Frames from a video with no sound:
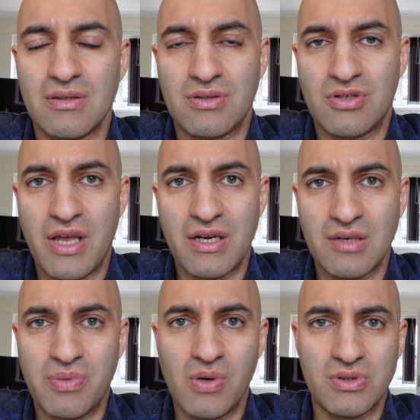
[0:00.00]

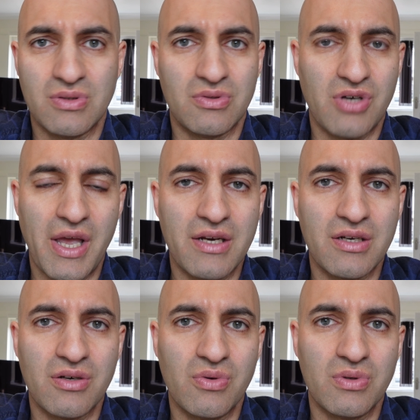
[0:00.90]
training post or
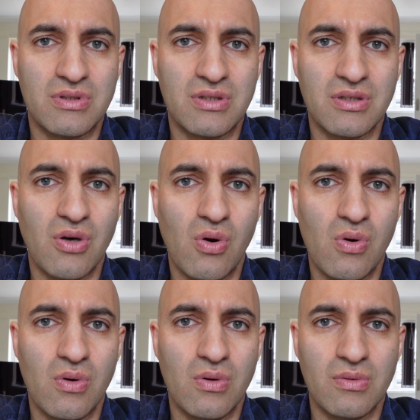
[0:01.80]
training route to
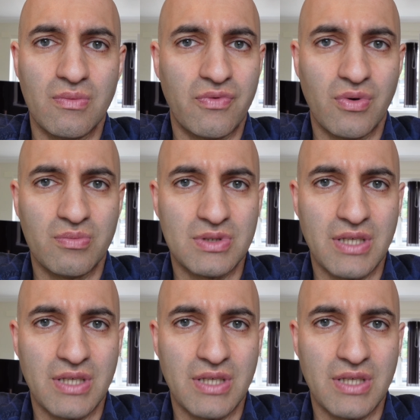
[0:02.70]
go from,